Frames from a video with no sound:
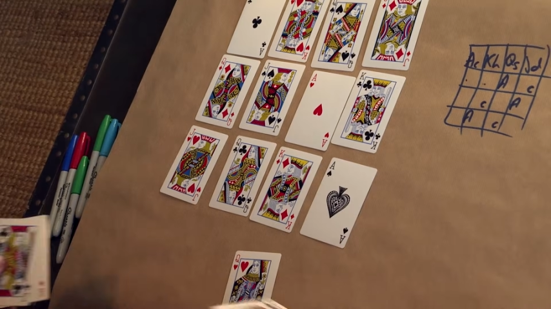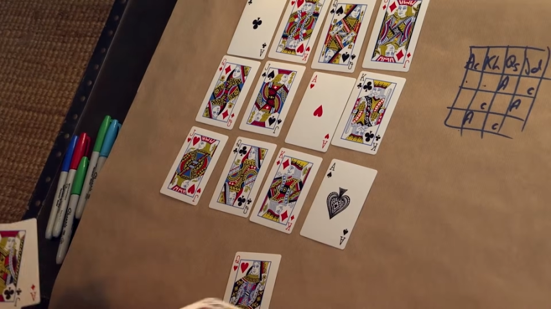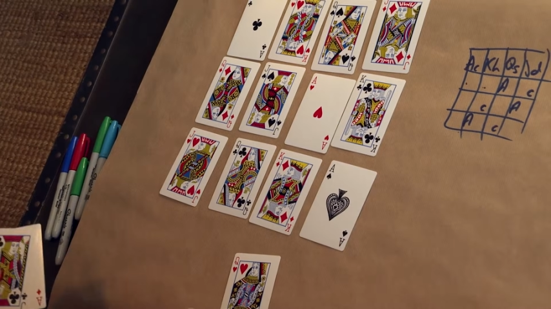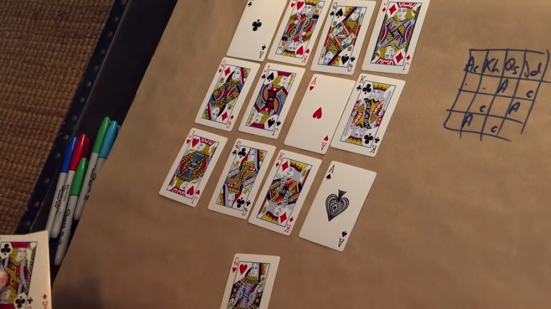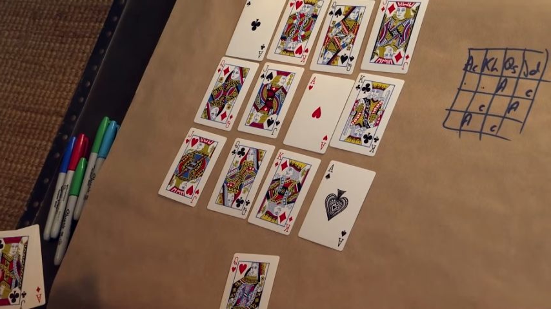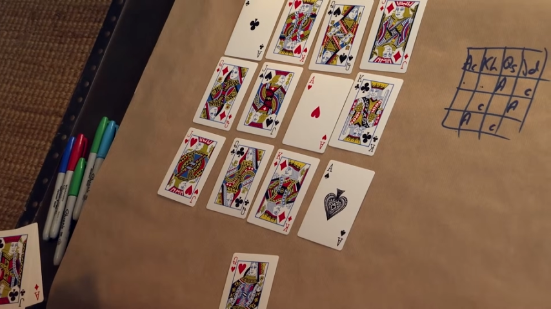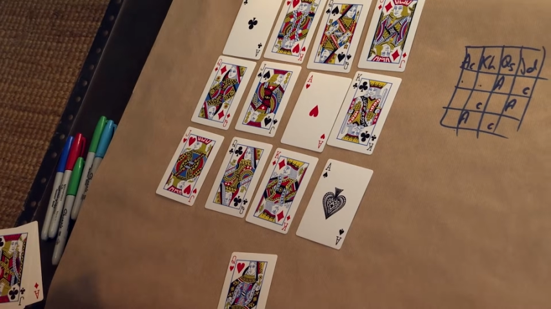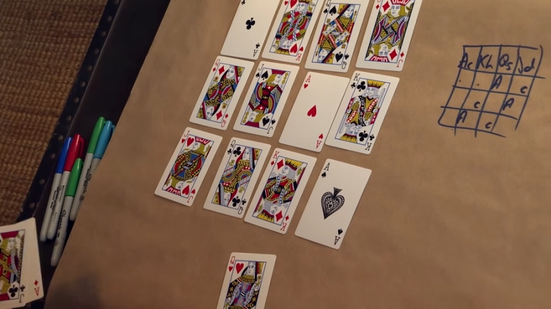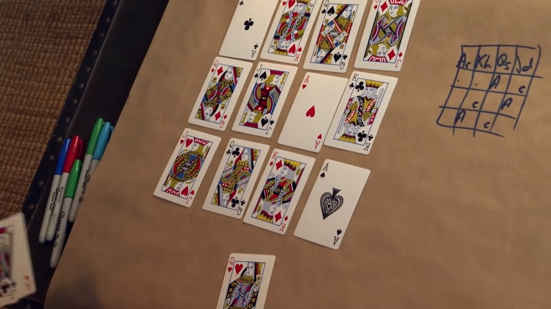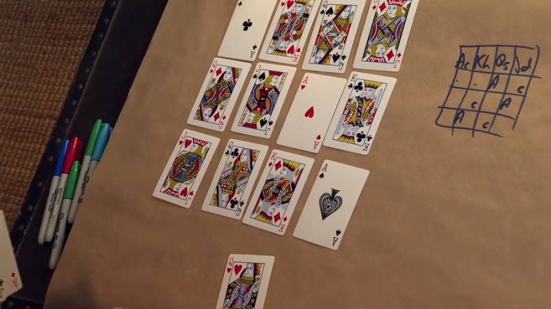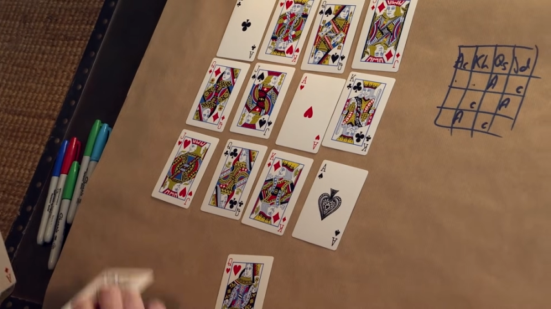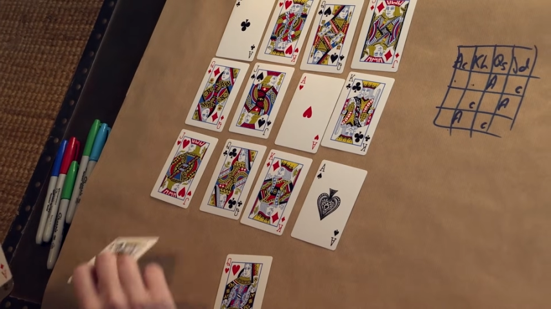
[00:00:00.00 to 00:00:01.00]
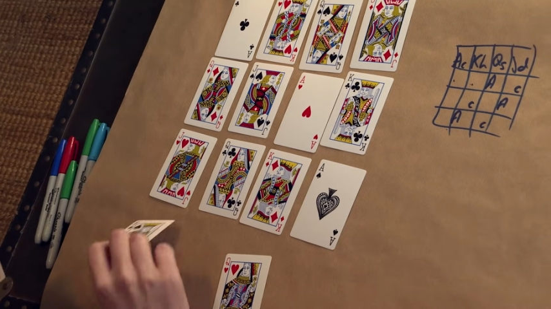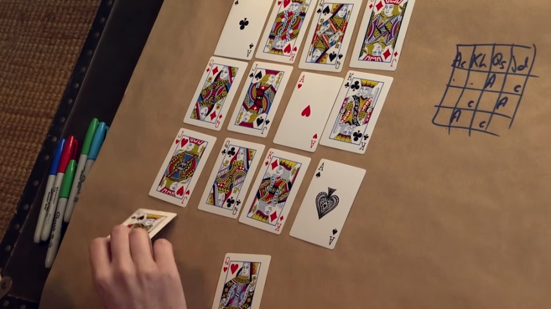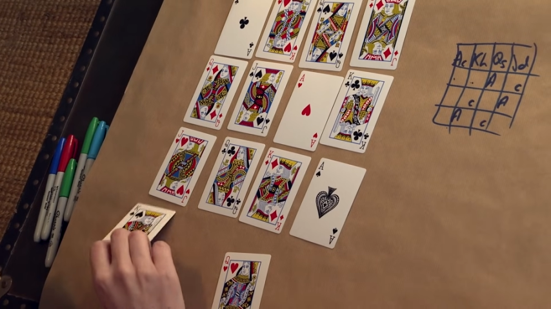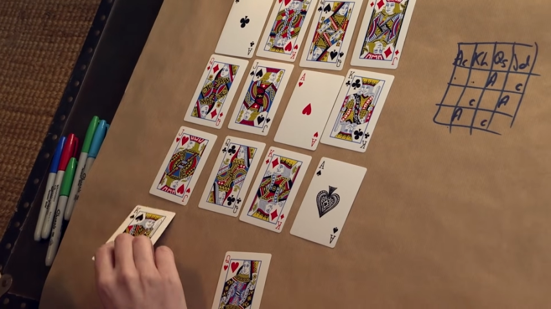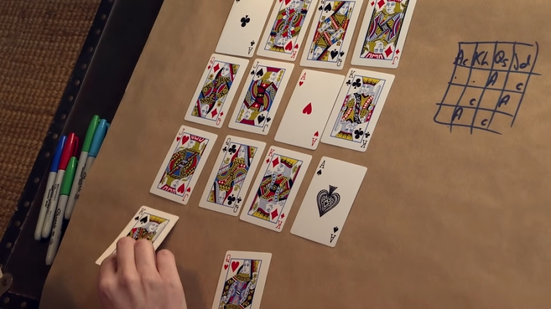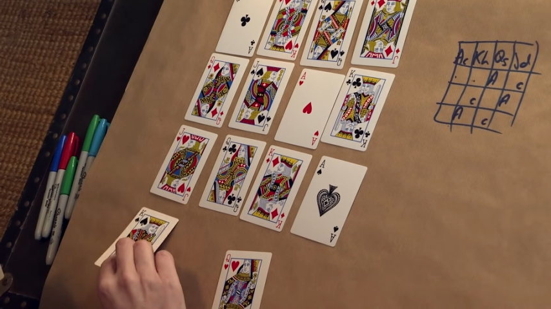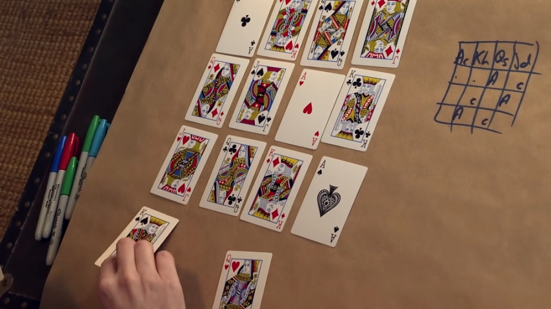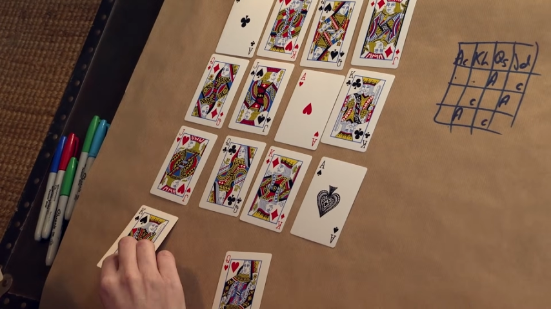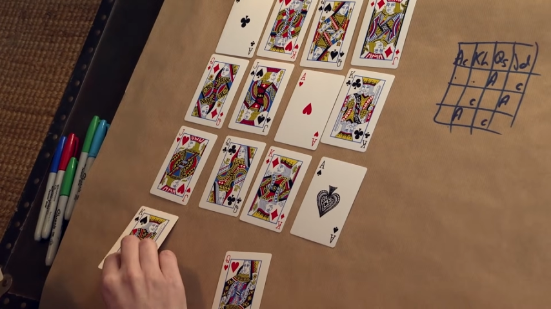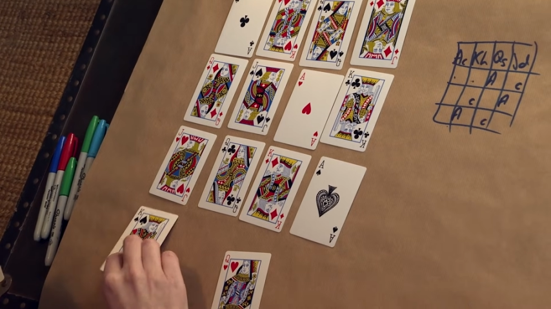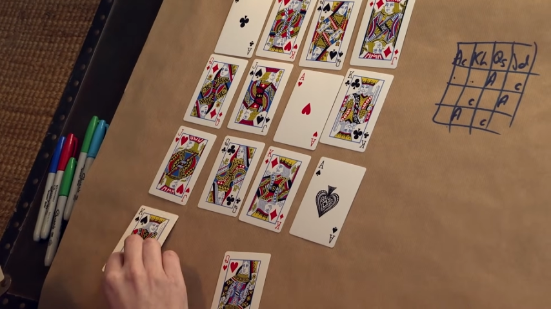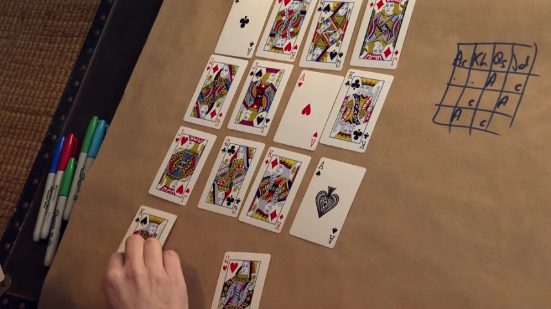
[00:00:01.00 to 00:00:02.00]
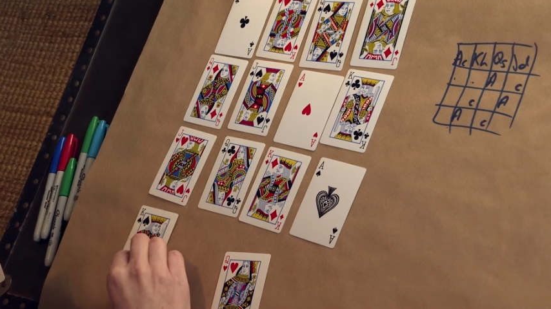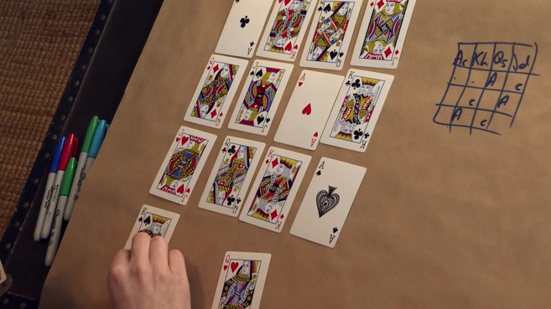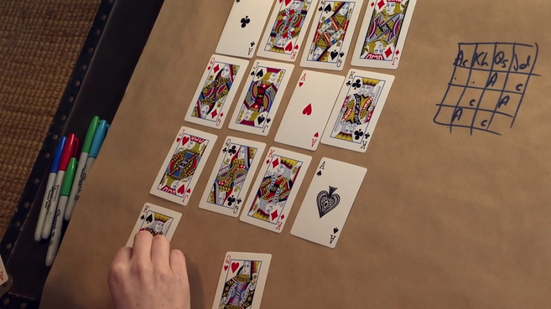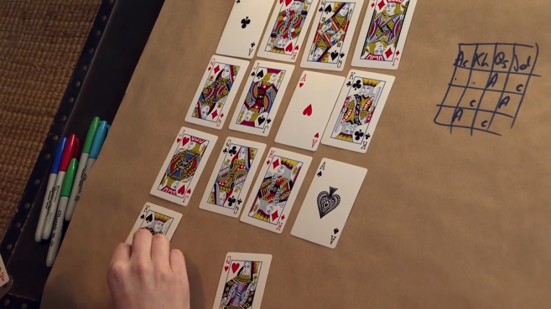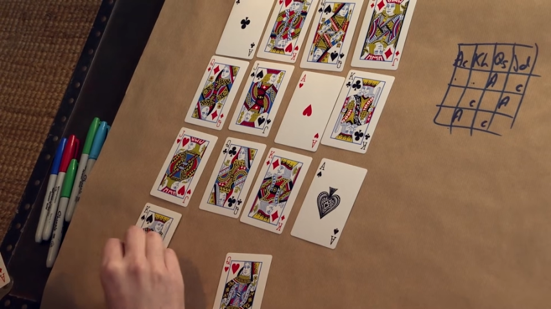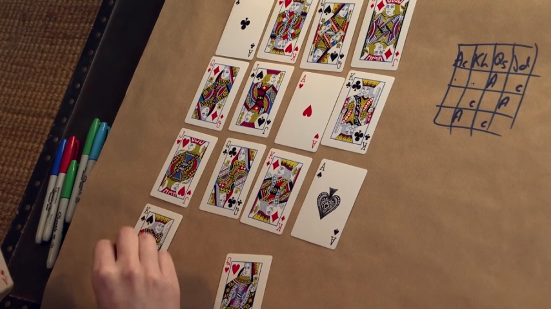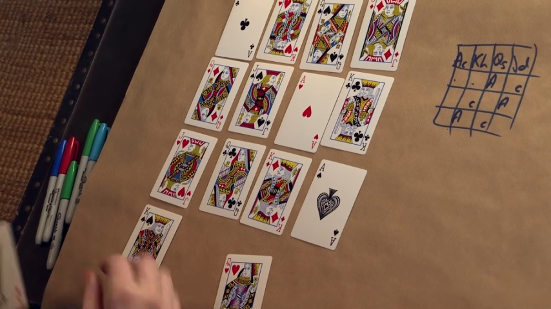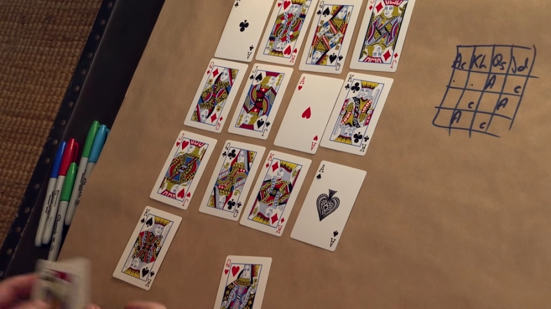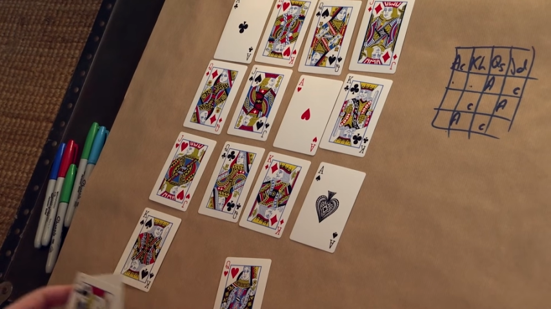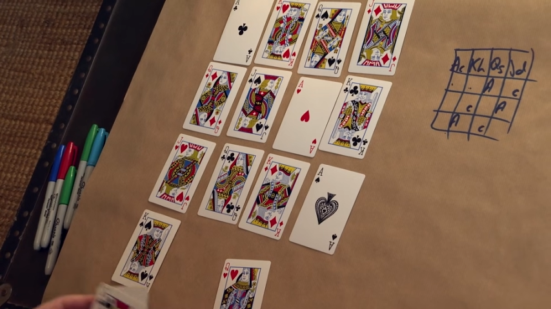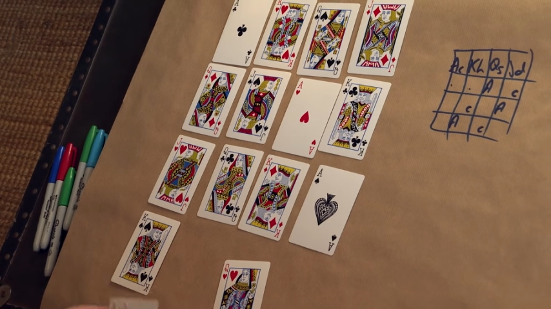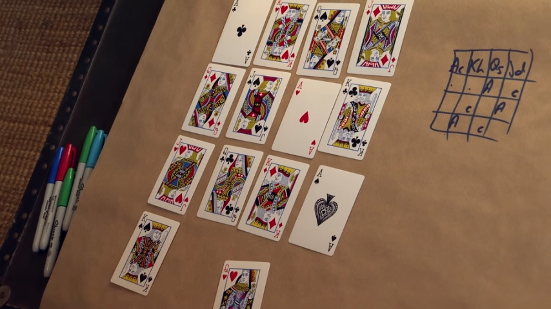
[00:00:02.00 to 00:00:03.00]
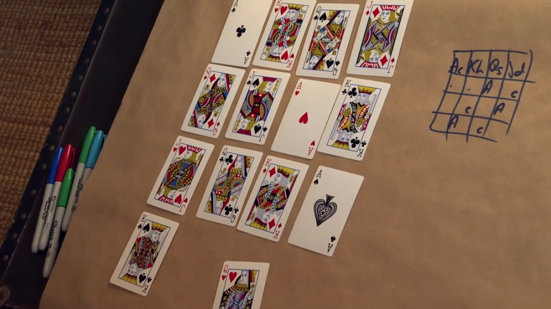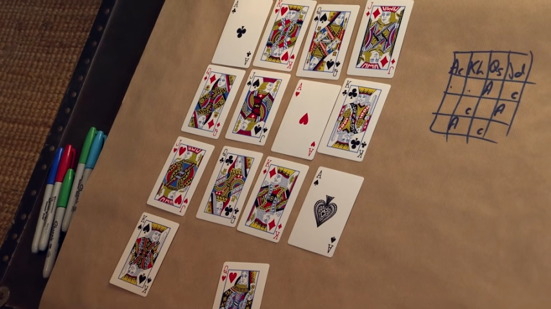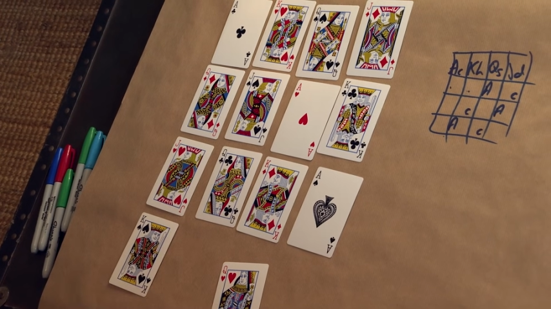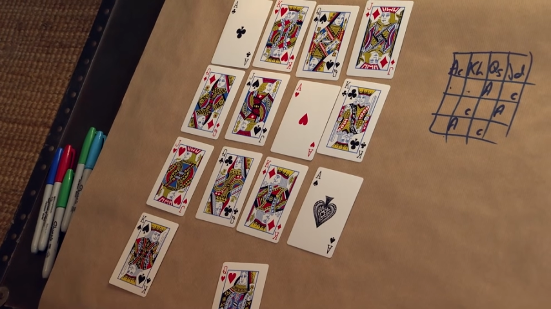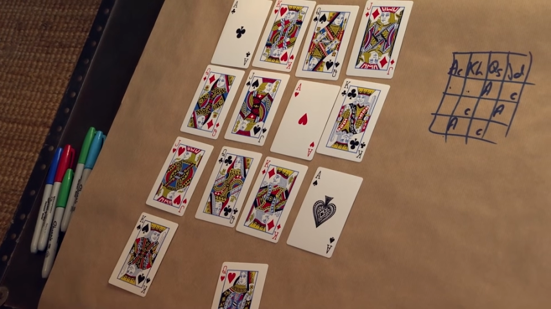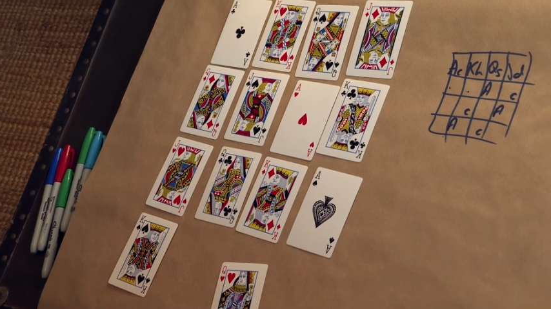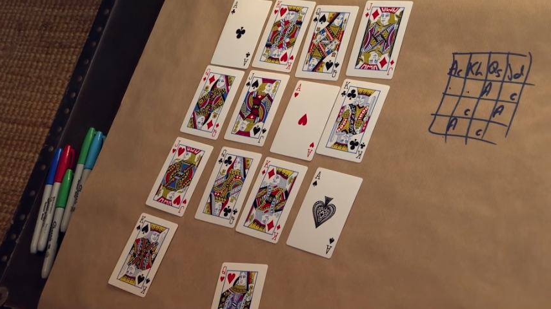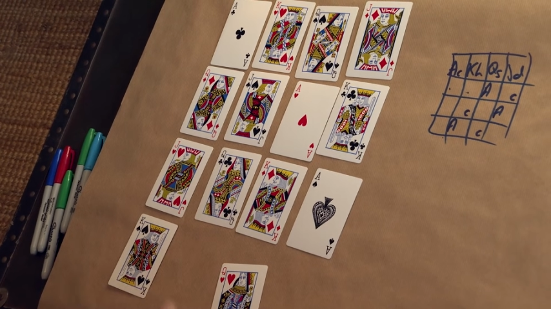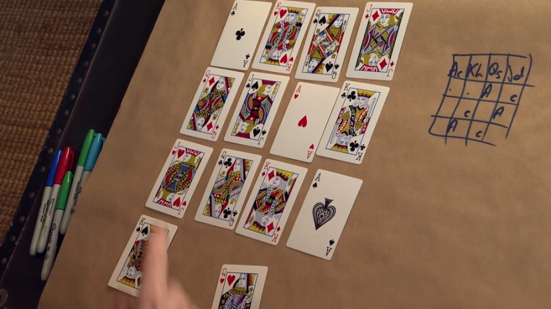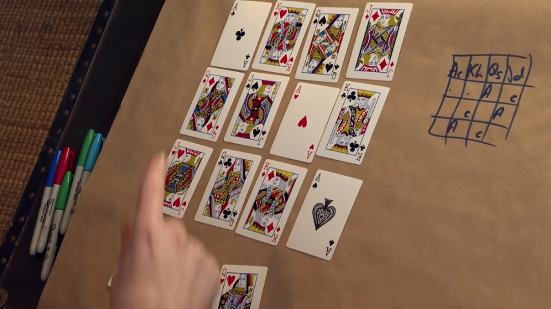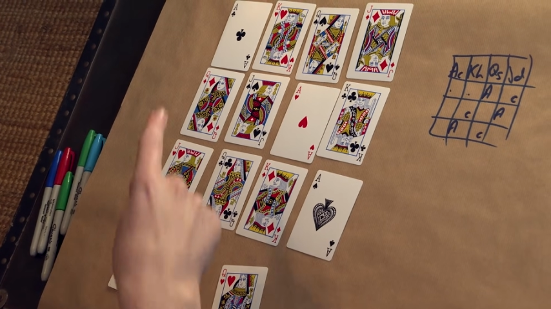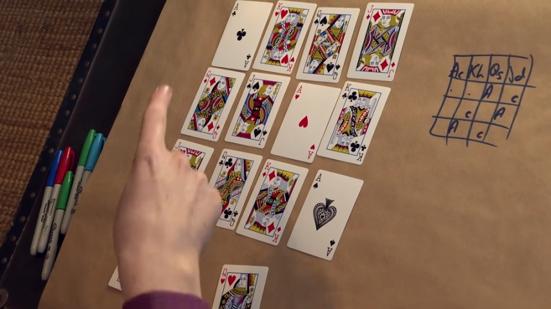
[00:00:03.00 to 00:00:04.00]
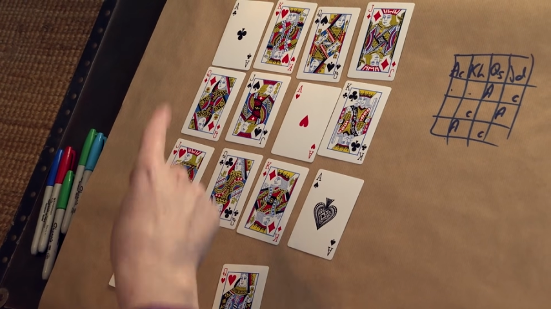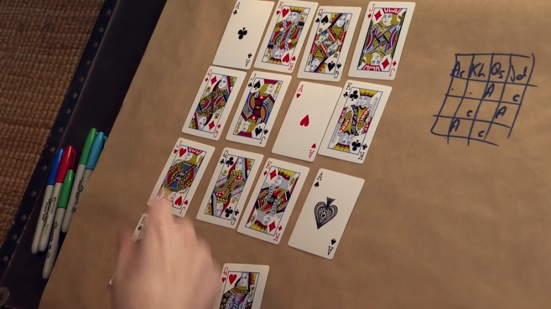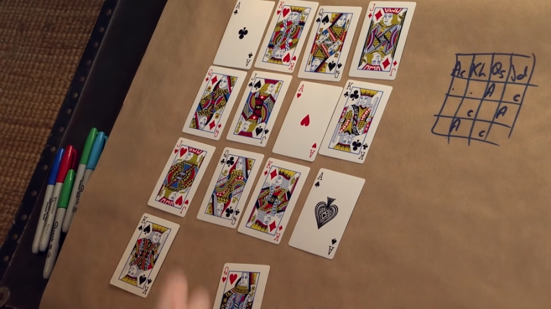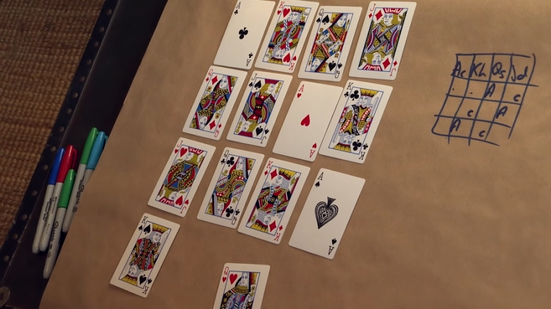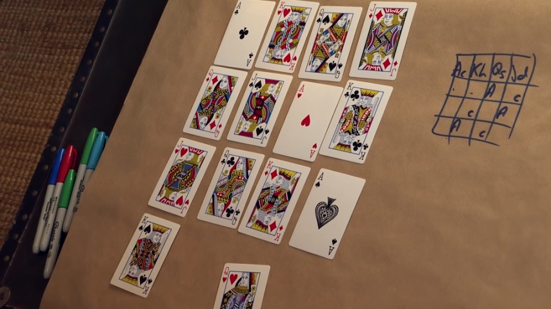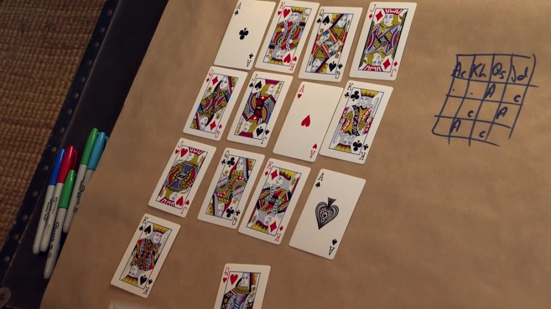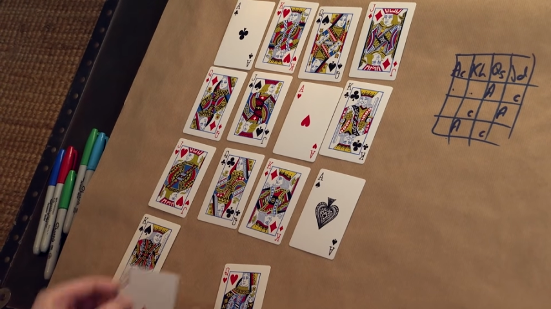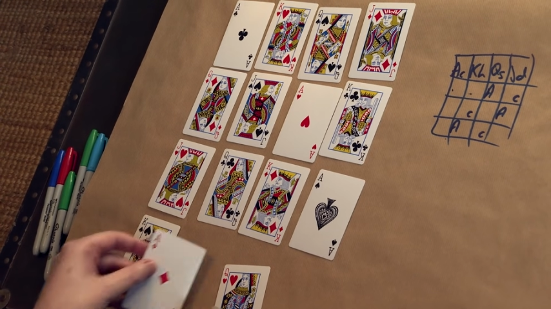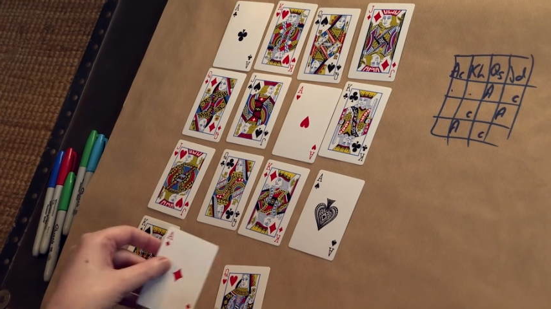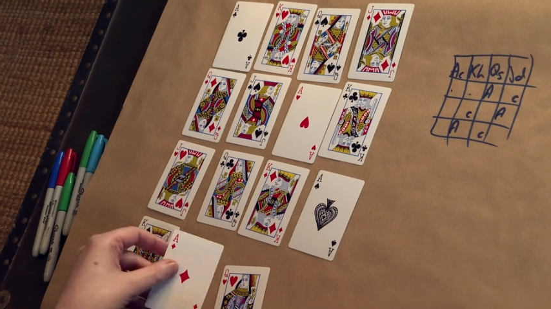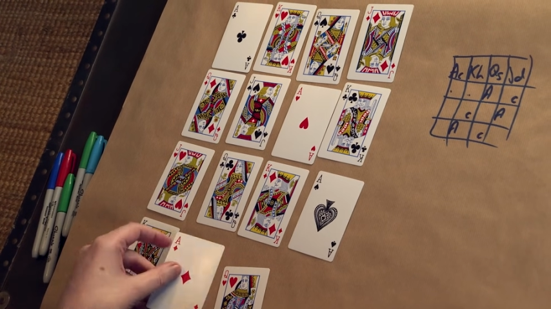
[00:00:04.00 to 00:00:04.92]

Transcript: [unreadable: no face in view]